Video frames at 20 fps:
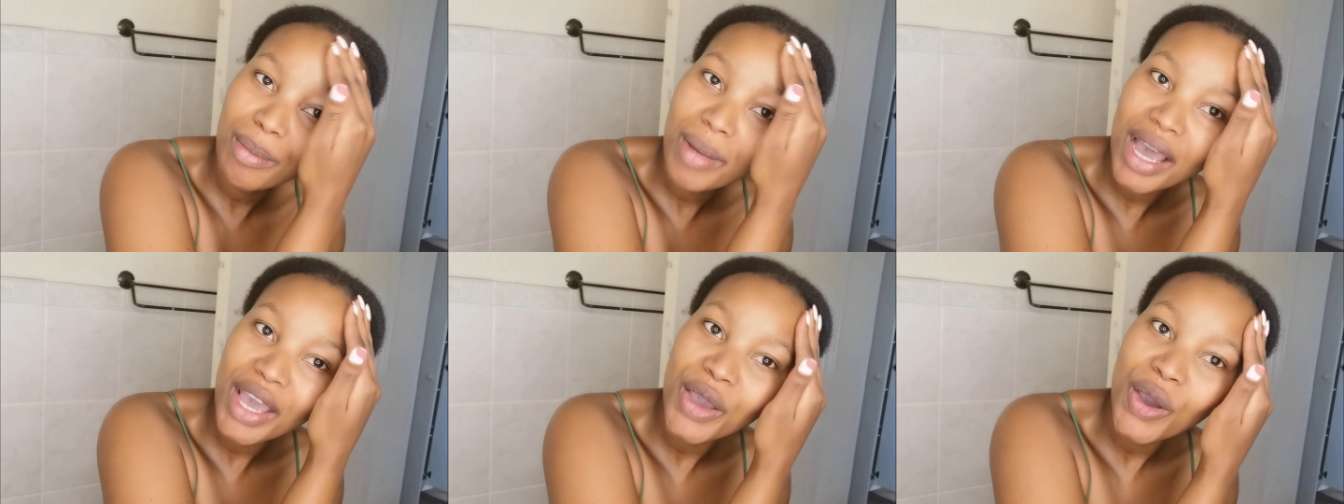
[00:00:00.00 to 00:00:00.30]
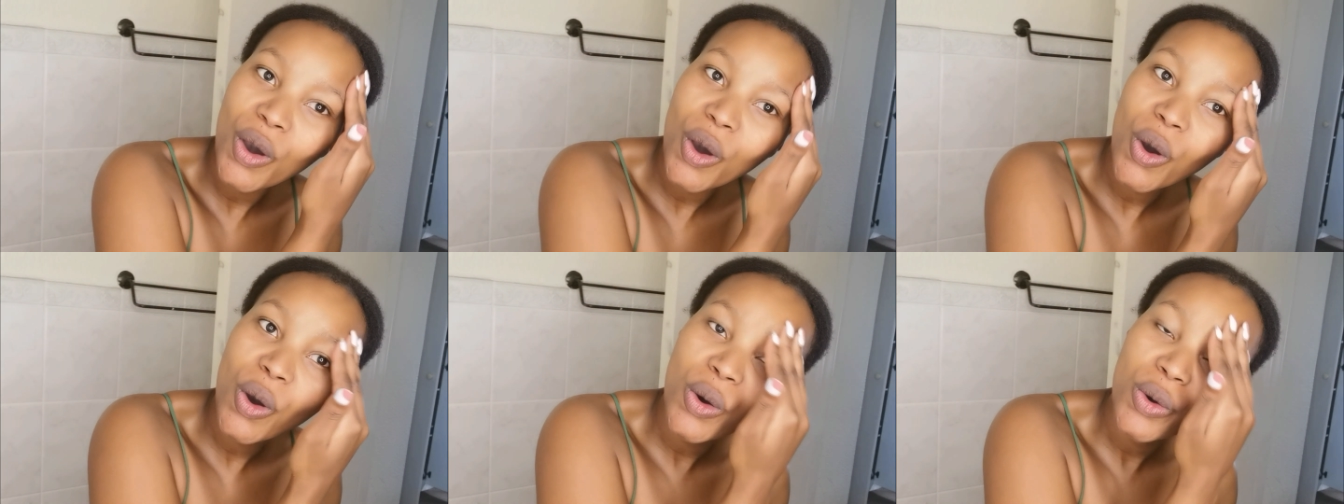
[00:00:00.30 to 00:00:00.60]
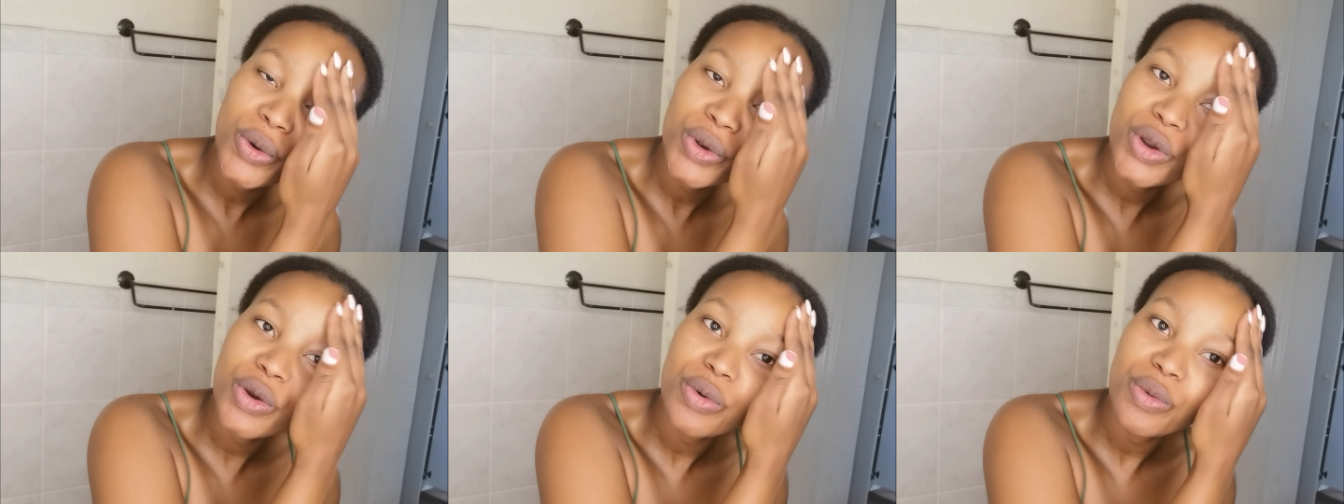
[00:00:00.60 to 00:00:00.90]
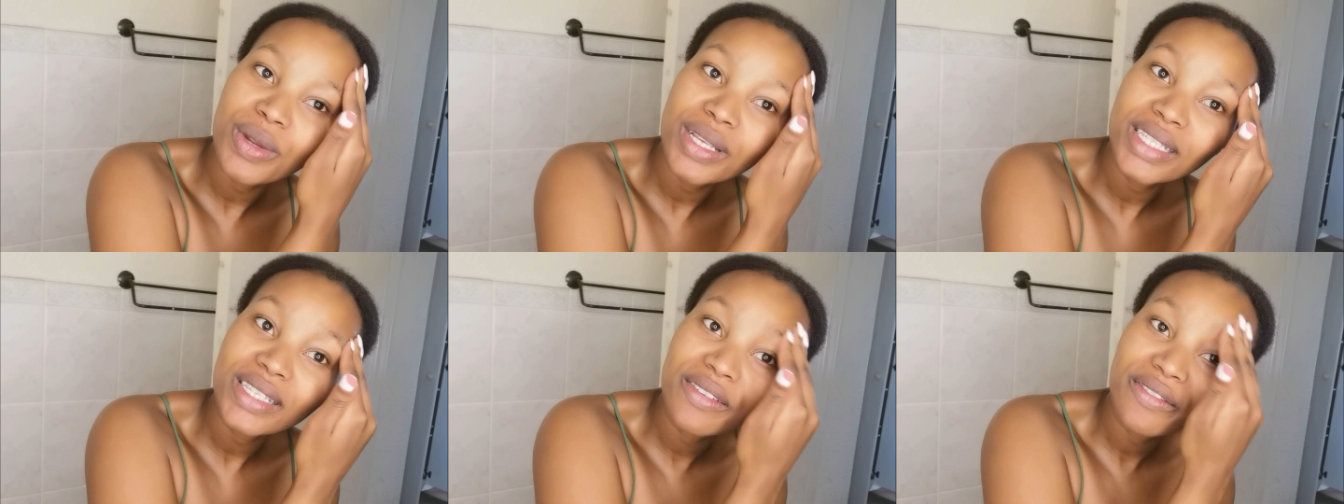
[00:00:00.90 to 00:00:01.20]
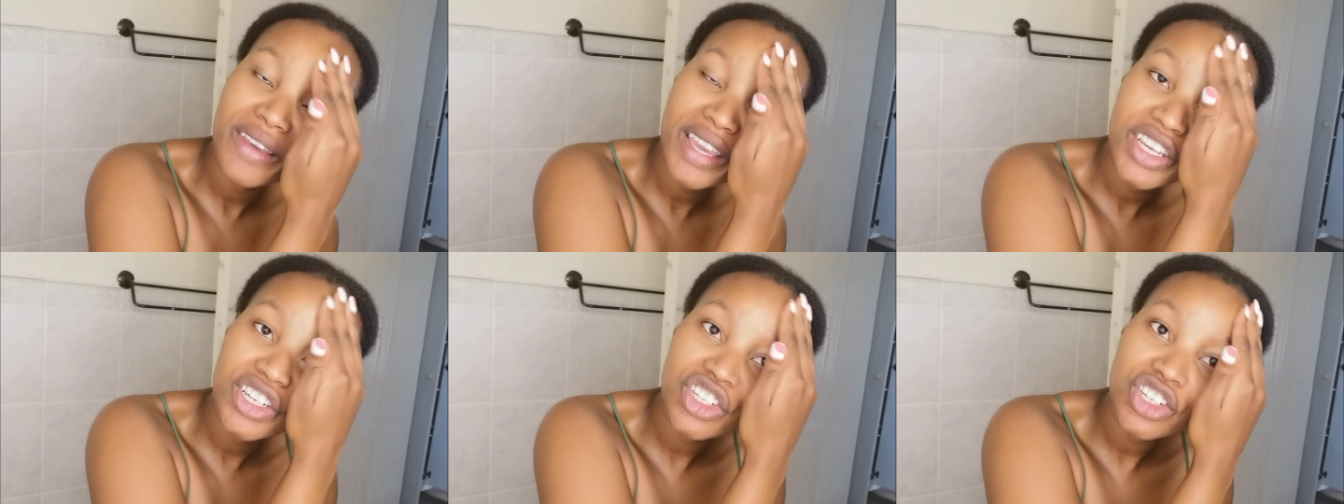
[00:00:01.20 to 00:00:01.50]
my own
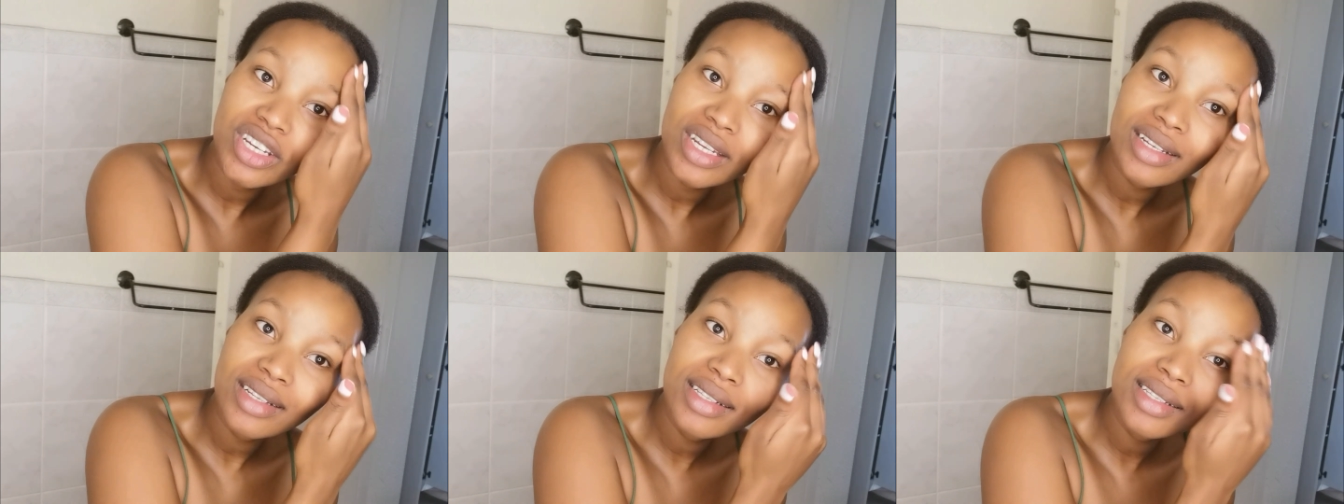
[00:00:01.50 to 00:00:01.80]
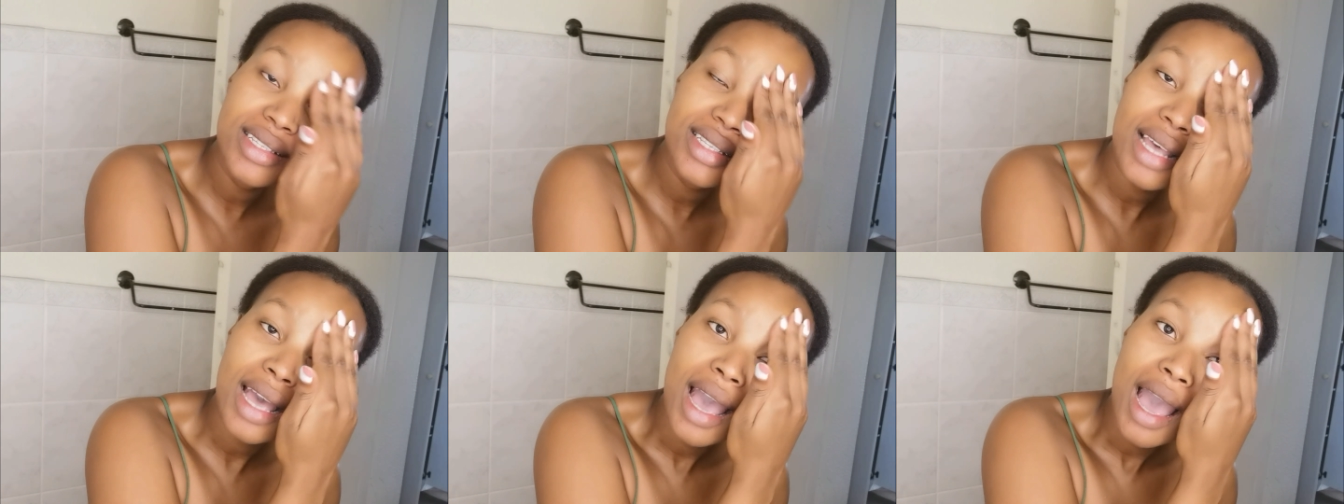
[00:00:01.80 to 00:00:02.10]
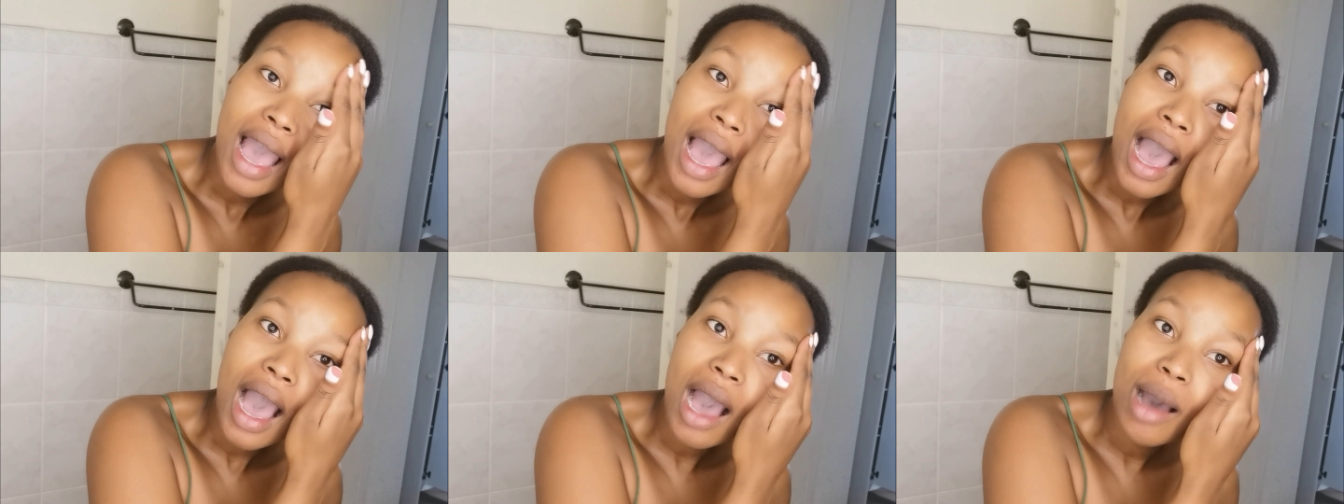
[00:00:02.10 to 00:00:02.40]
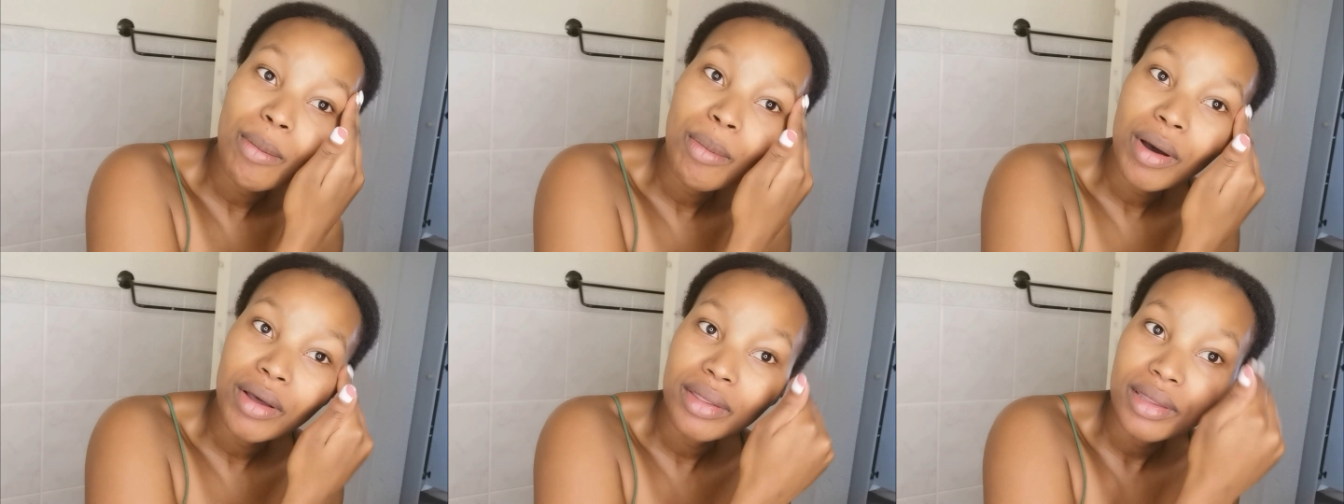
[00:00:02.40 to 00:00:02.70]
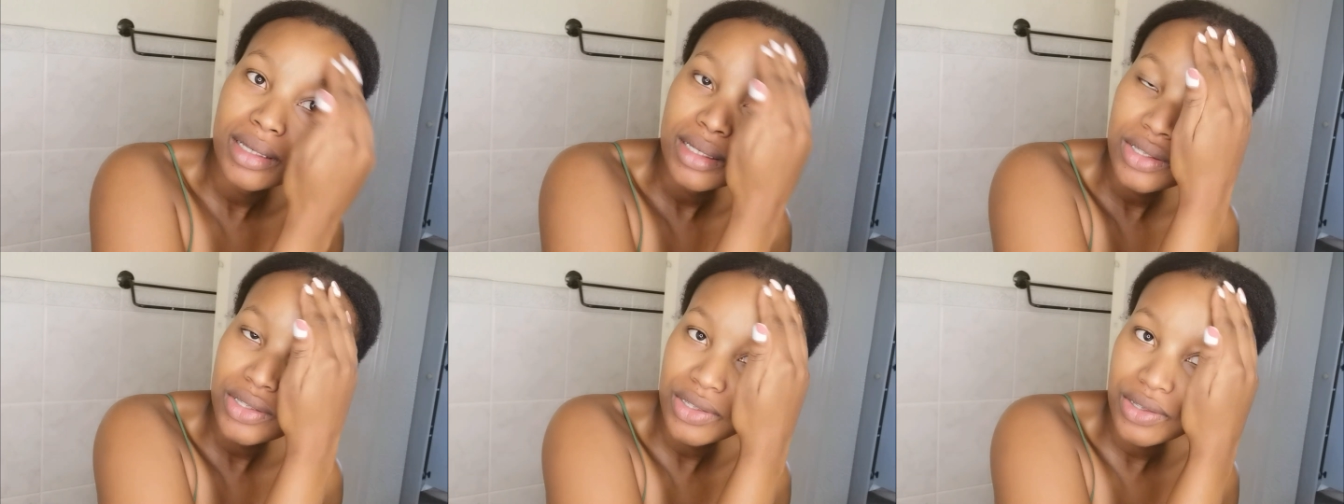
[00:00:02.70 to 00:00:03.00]
reservations
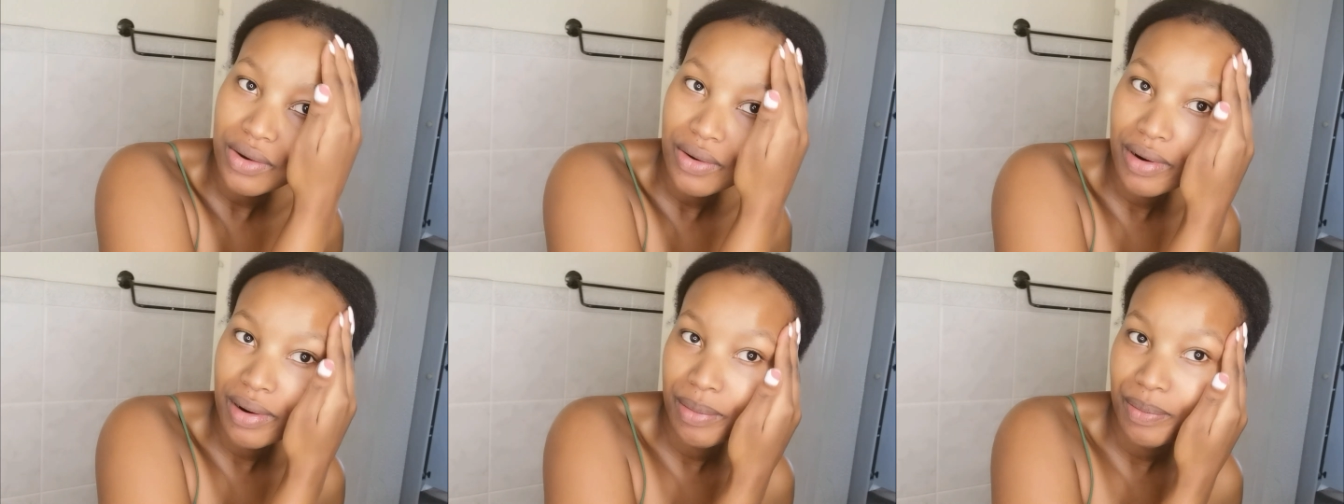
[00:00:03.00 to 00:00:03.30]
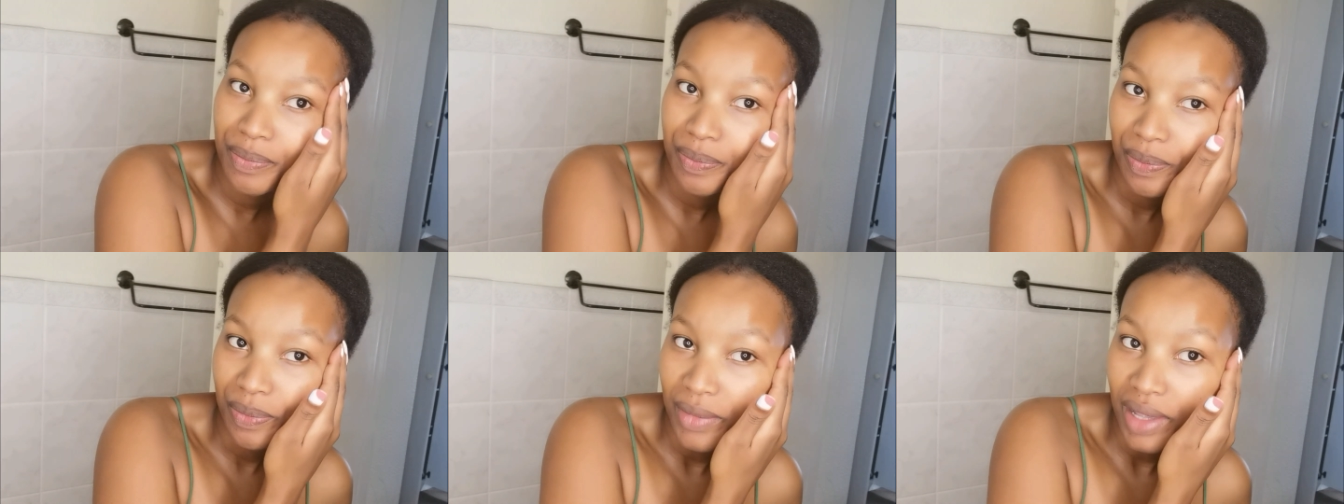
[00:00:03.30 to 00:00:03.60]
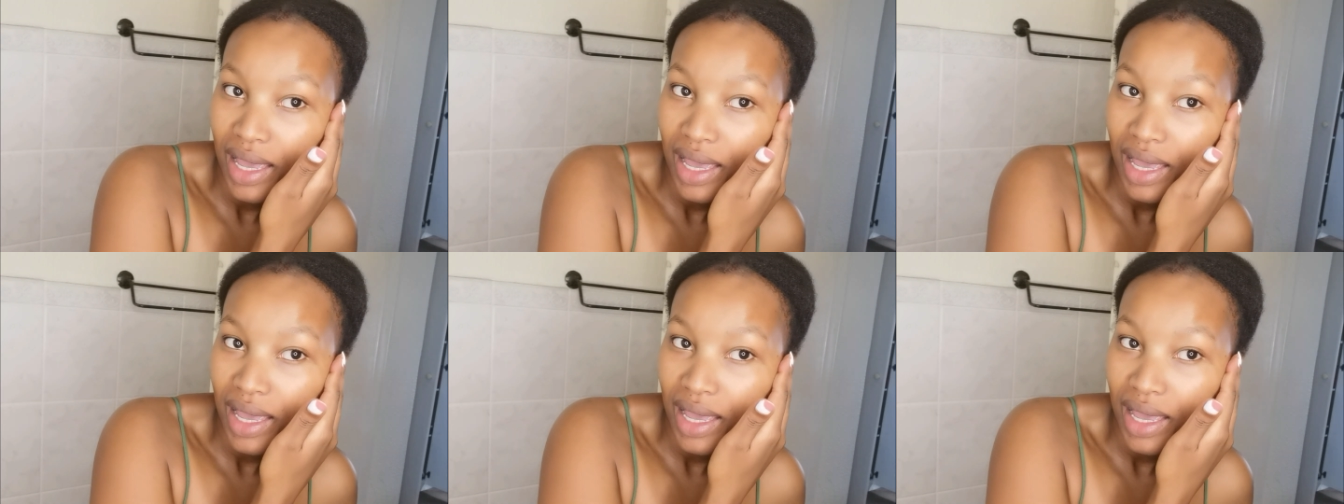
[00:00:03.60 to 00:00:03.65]
about the serum